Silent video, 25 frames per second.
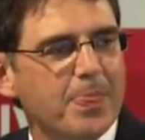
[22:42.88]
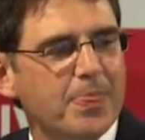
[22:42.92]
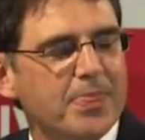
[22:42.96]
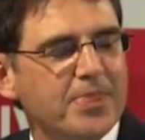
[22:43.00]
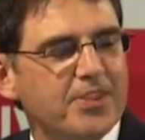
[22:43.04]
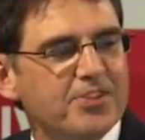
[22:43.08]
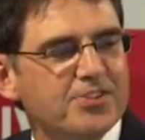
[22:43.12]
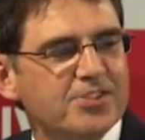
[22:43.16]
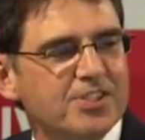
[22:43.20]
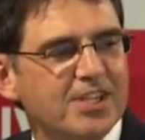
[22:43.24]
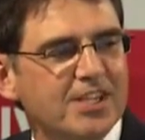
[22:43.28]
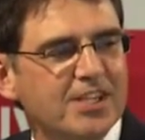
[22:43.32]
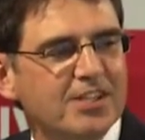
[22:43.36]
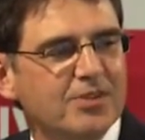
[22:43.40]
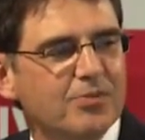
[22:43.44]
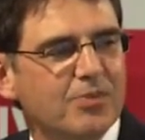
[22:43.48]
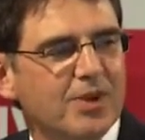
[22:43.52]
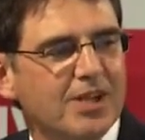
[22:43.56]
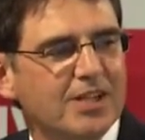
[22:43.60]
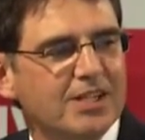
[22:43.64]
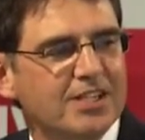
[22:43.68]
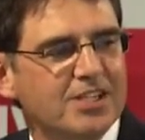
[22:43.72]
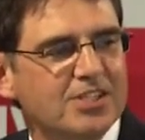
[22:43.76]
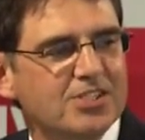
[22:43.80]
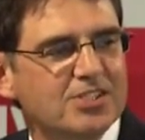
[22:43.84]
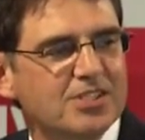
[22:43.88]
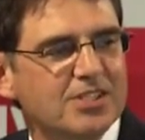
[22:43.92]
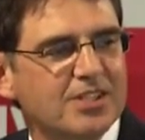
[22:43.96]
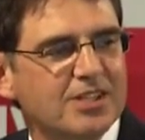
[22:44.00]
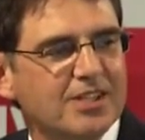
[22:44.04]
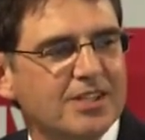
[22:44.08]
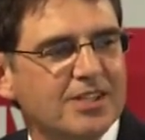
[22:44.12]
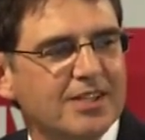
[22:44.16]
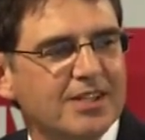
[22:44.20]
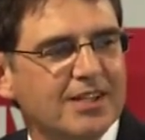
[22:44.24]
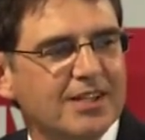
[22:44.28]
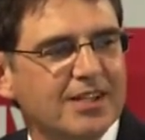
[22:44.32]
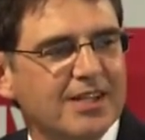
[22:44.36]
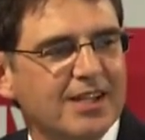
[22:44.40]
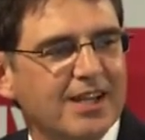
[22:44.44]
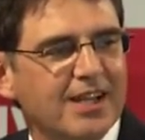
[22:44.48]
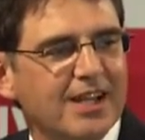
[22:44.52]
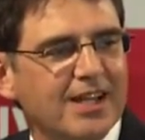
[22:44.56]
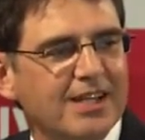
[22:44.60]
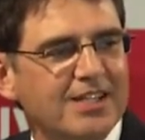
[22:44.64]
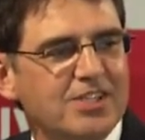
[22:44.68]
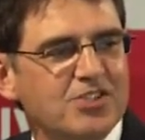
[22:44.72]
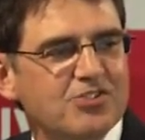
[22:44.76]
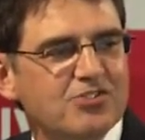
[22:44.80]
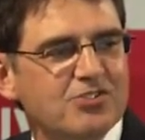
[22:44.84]
The second one is
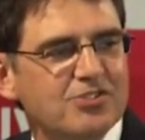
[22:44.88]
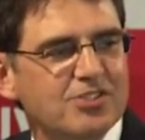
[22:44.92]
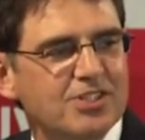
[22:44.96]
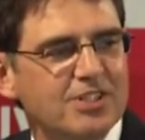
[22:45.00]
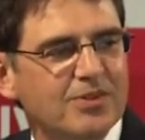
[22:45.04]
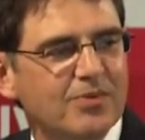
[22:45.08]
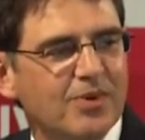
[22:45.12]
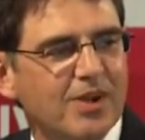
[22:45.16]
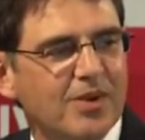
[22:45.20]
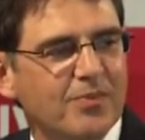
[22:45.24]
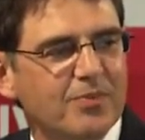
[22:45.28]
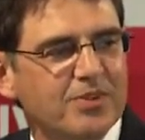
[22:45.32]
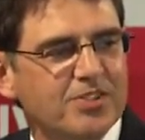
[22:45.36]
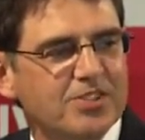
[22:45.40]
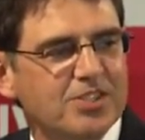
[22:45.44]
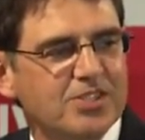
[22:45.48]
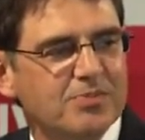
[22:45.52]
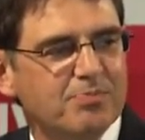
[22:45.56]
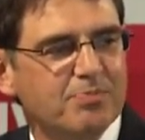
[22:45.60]
an interesting one, which is